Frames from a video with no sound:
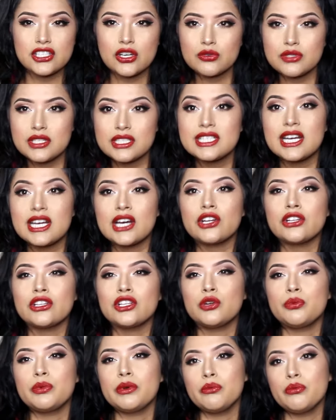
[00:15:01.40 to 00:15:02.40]
of tones it down
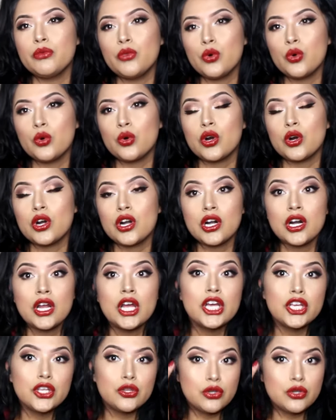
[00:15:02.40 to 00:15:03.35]
a little bit more.